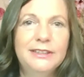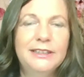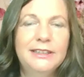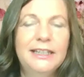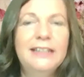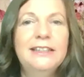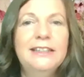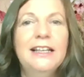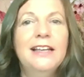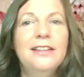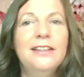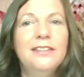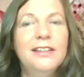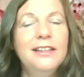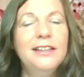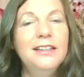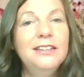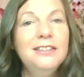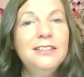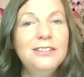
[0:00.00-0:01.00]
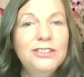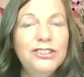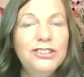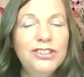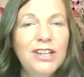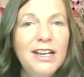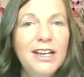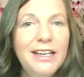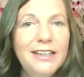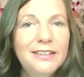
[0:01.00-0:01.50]
And the little
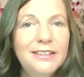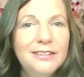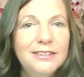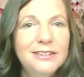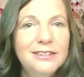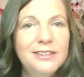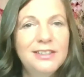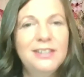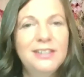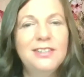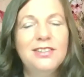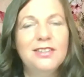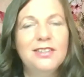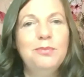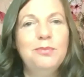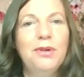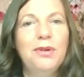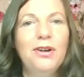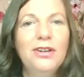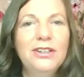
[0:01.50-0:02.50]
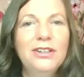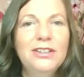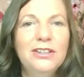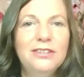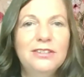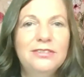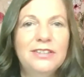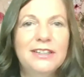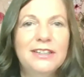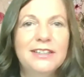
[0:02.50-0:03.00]
child is the part
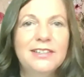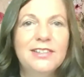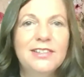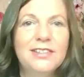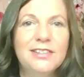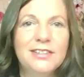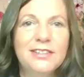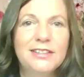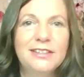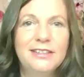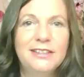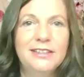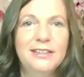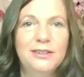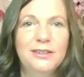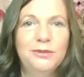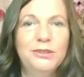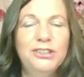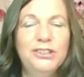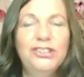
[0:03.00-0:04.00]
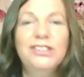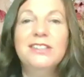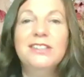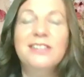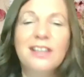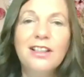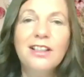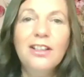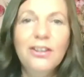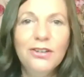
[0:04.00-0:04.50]
of us which
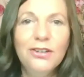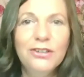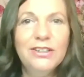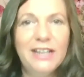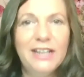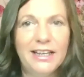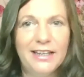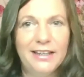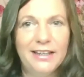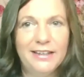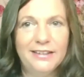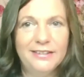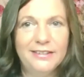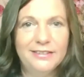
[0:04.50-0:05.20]
is learning.